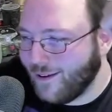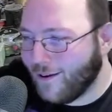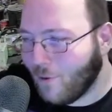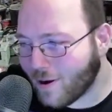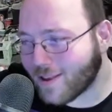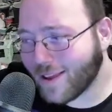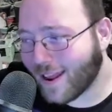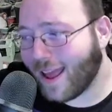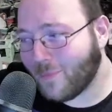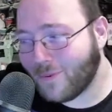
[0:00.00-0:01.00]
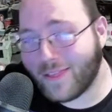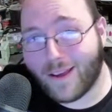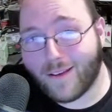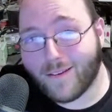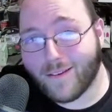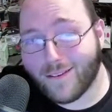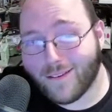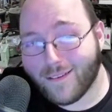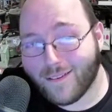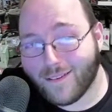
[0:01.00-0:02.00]
What's going to happen there?
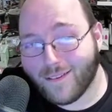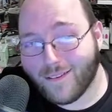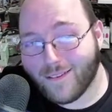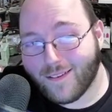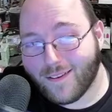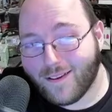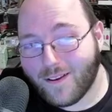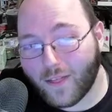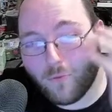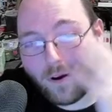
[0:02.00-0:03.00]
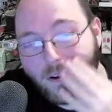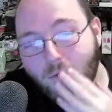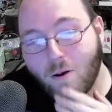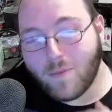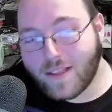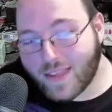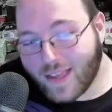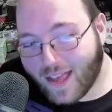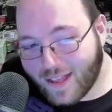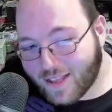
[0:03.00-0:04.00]
The Wonder Woman
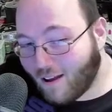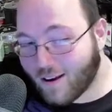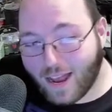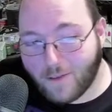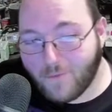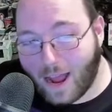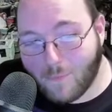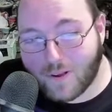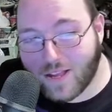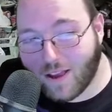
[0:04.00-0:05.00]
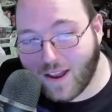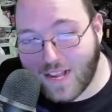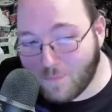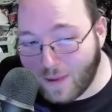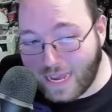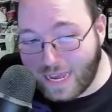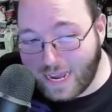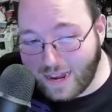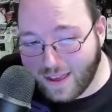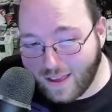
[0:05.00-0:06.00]
set, it's not going to have hypersonic speed.